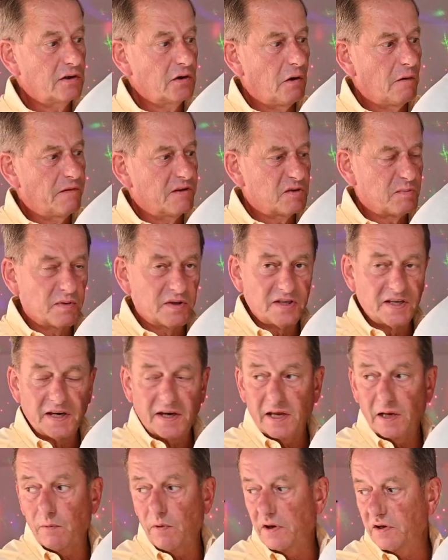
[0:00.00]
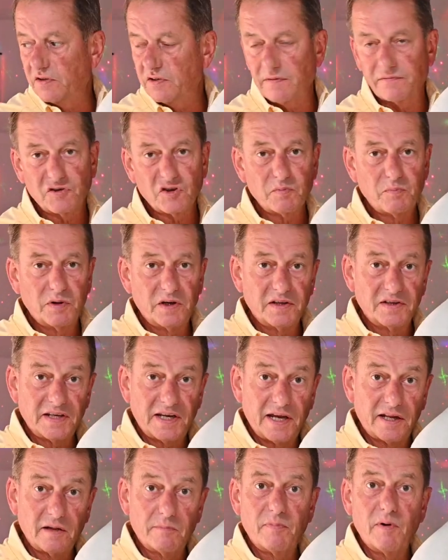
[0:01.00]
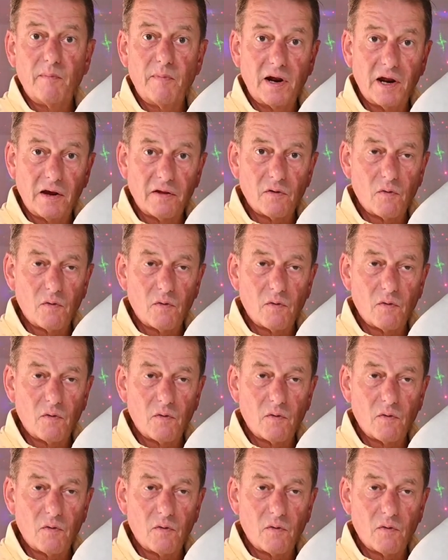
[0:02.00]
Not this particular one, because I've just put it together, but my other